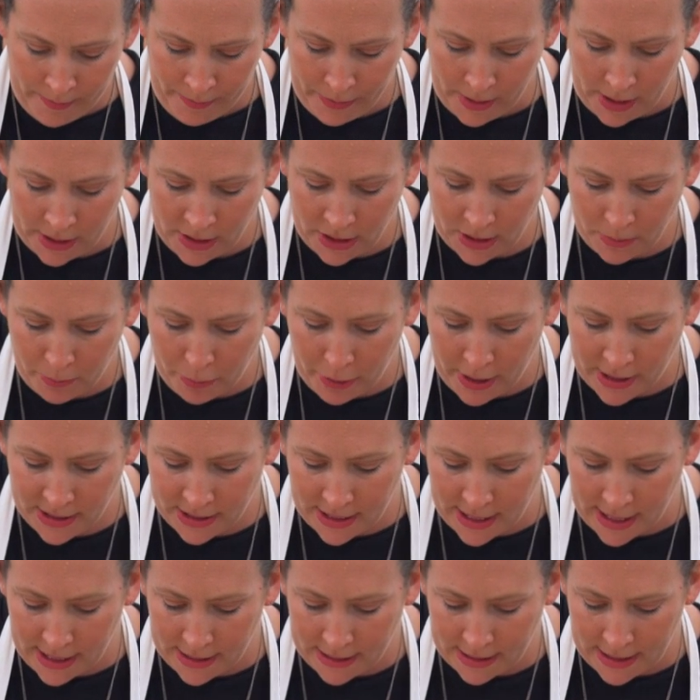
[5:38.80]
and just press
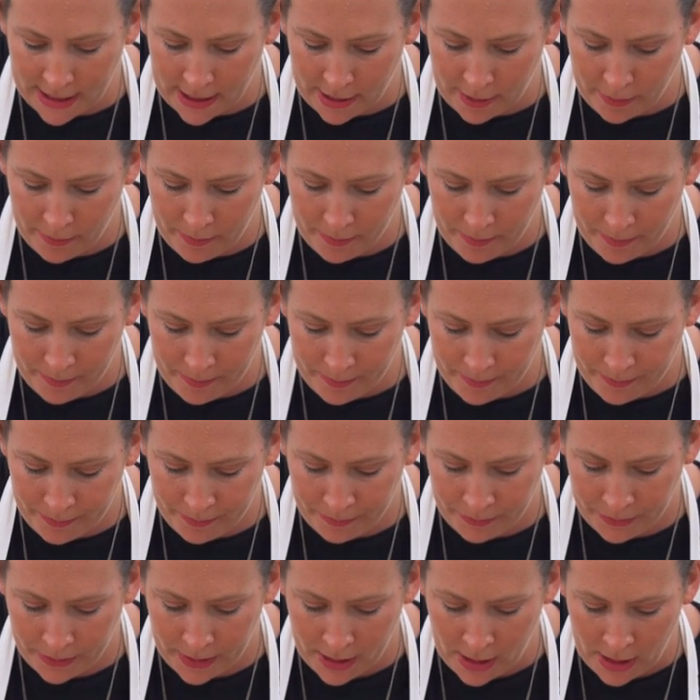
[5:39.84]
that down.
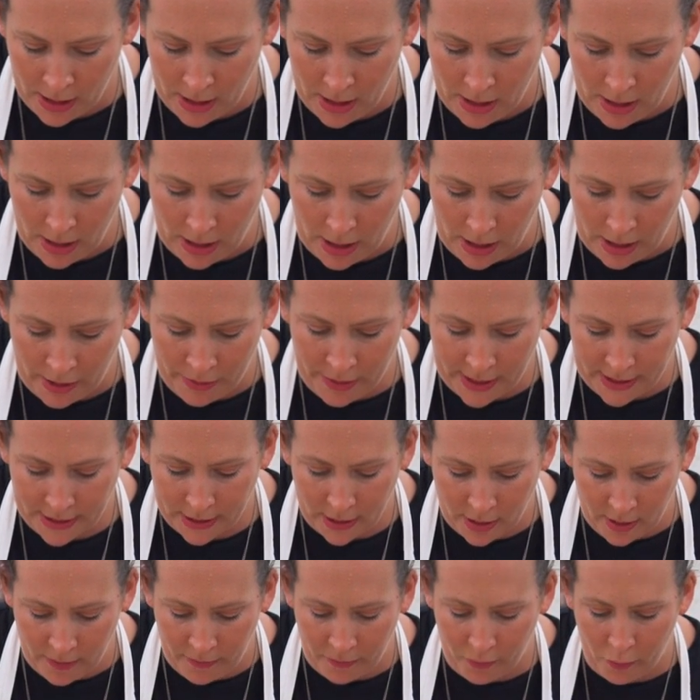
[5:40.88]
And that's
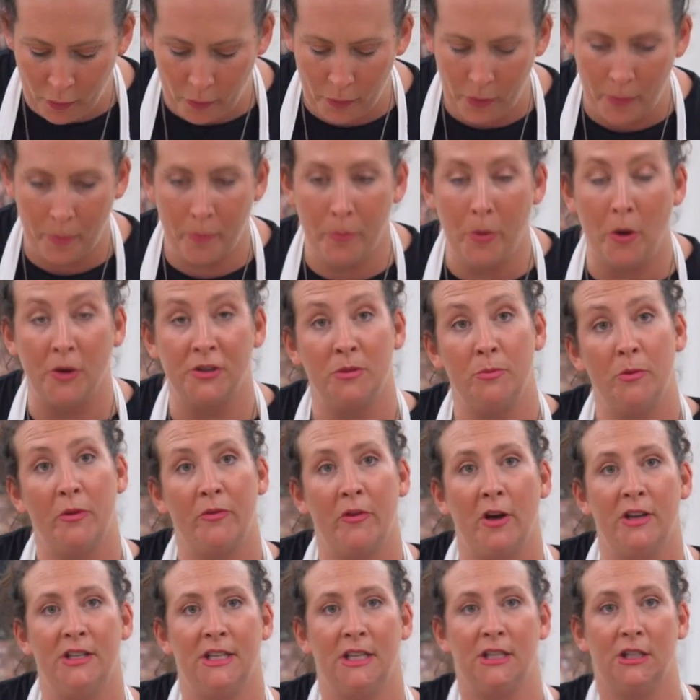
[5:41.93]
going to form the bottom of
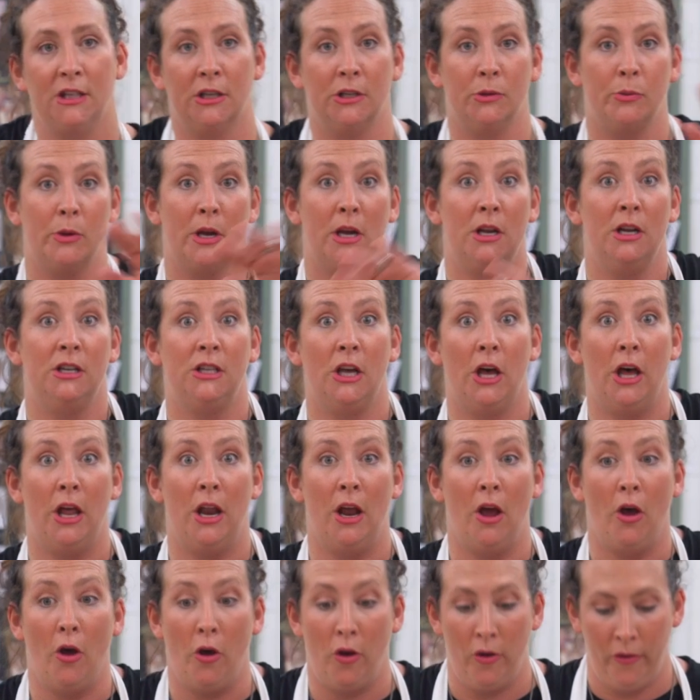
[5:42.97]
our dish because we're going to turn
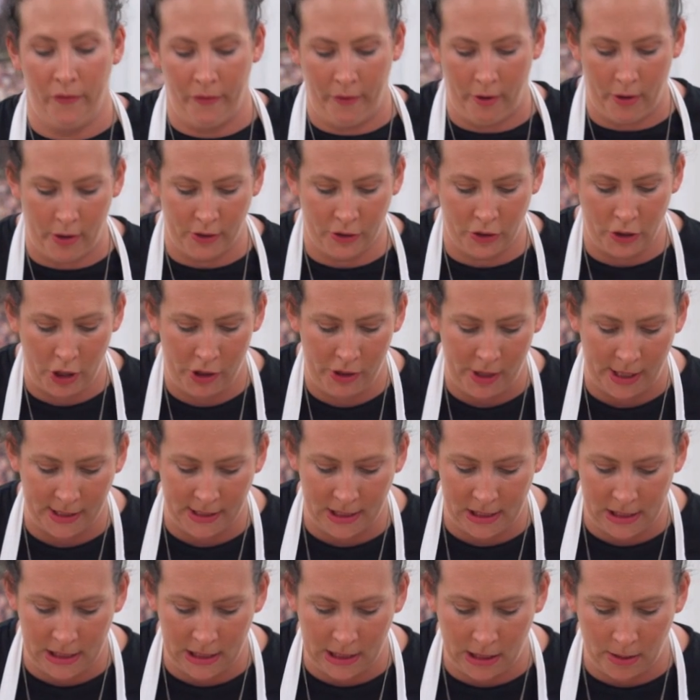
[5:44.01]
it over. I'll show you that
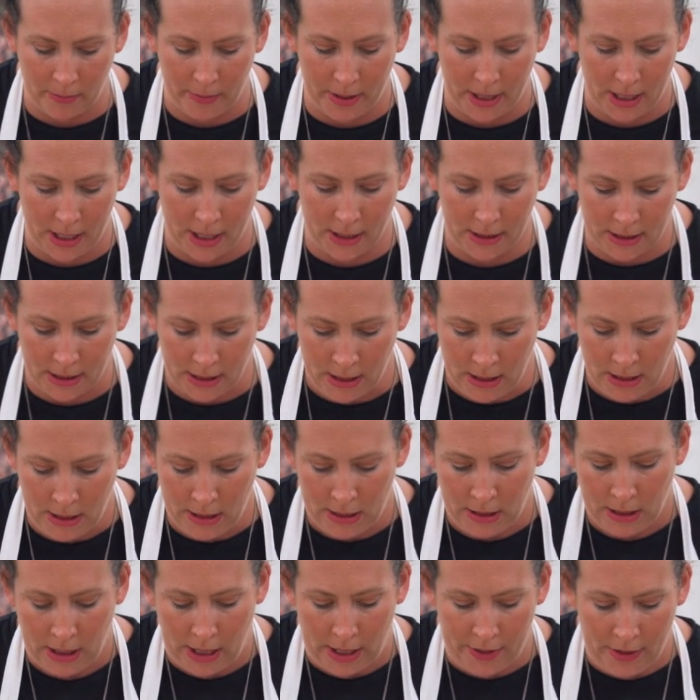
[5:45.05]
in a little minute.
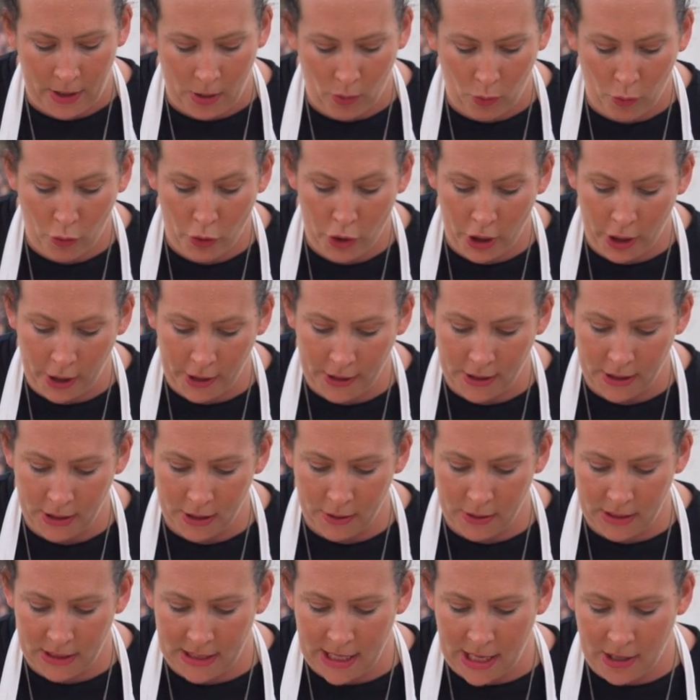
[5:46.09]
And then all you're going to do
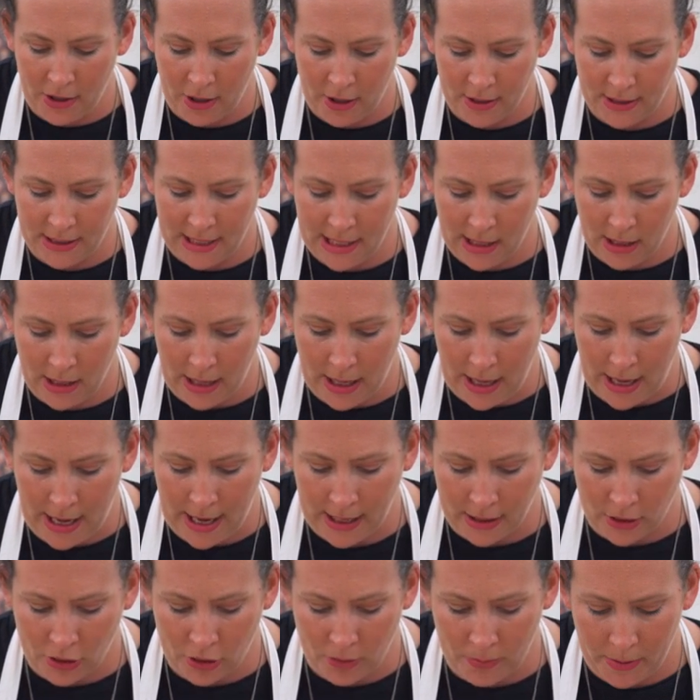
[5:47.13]
is take those little
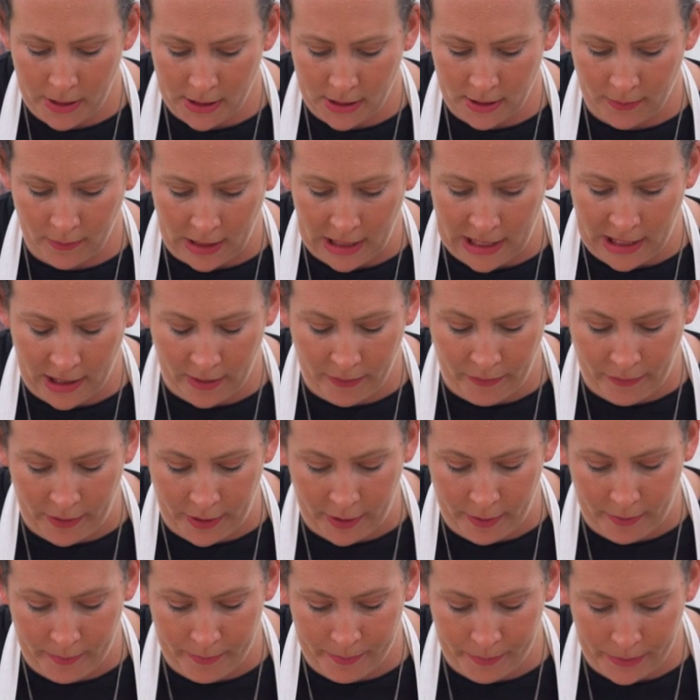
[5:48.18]
extra bits of cling
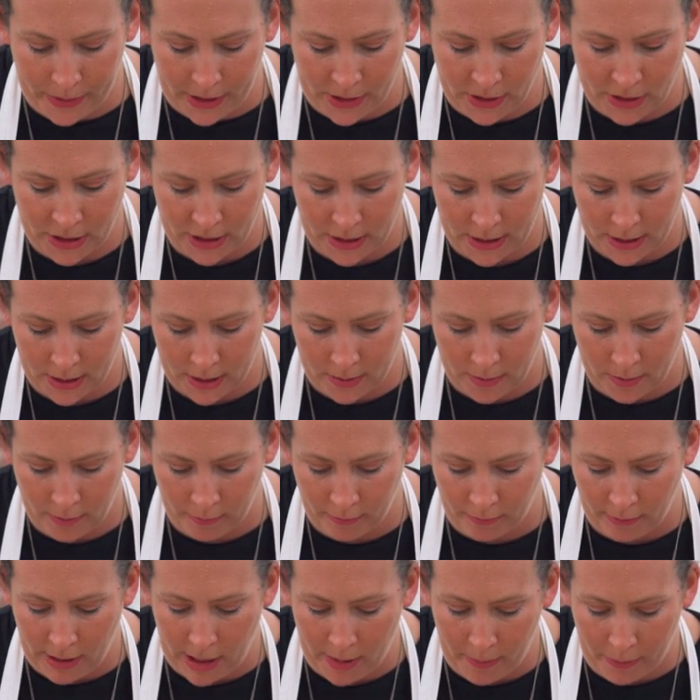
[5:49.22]
film and just
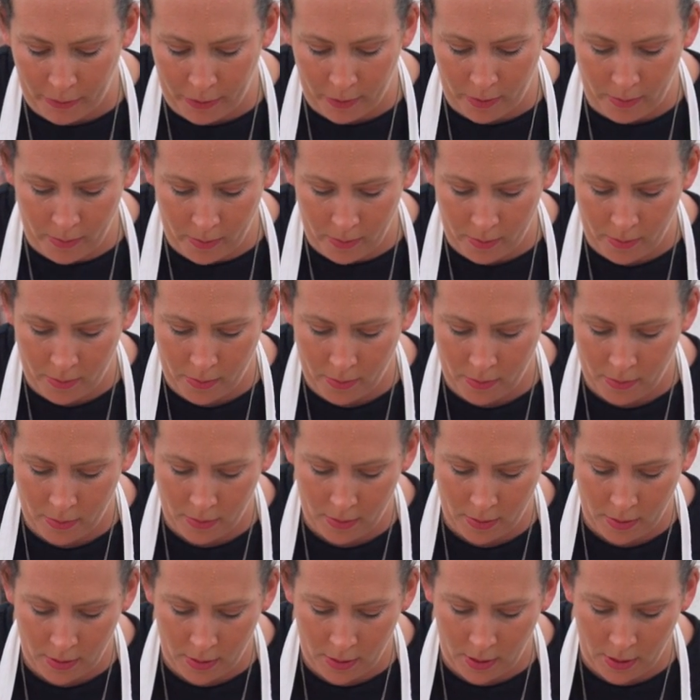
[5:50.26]
wrap them
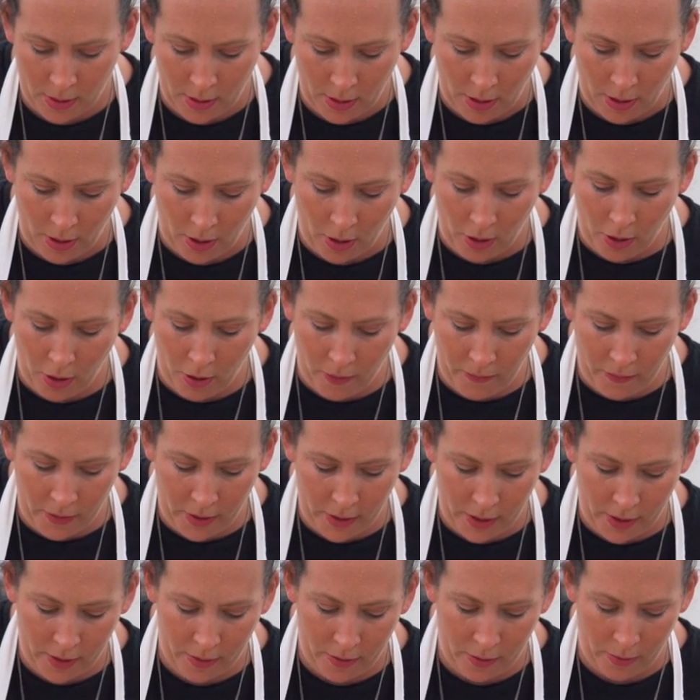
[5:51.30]

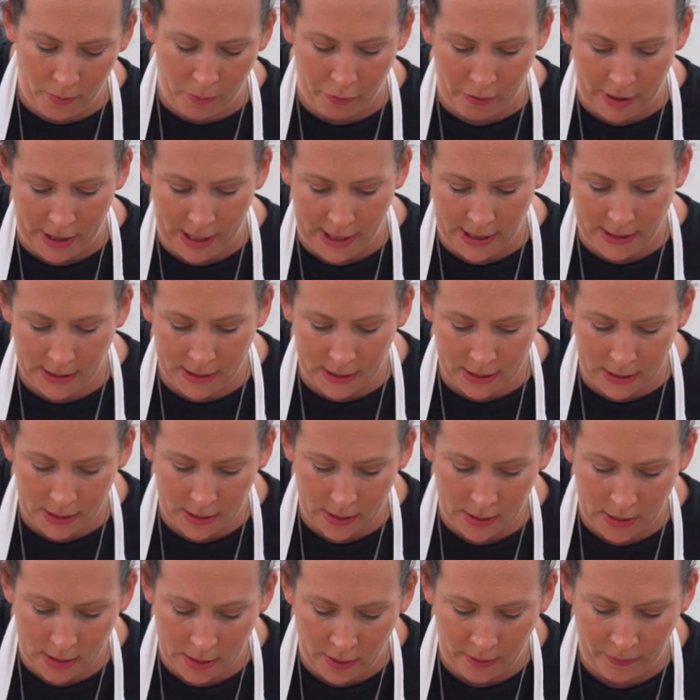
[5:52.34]
over the bread
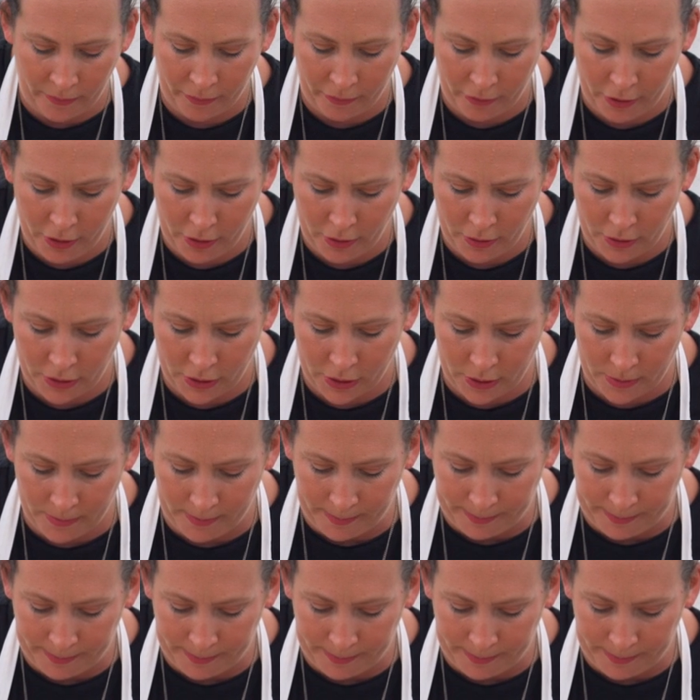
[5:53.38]
and the fruit.